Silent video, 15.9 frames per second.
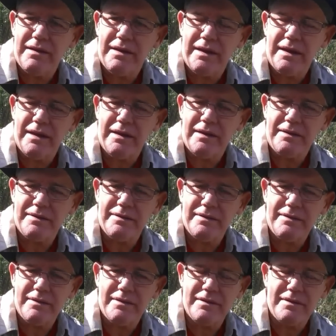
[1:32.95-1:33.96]

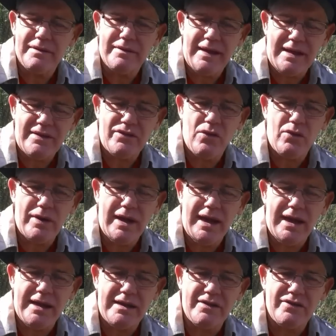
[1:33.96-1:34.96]
and that's
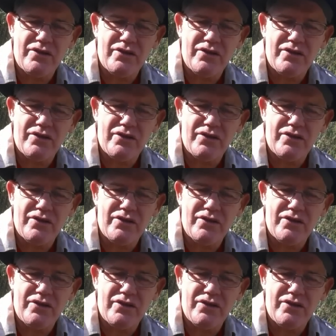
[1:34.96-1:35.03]
okay,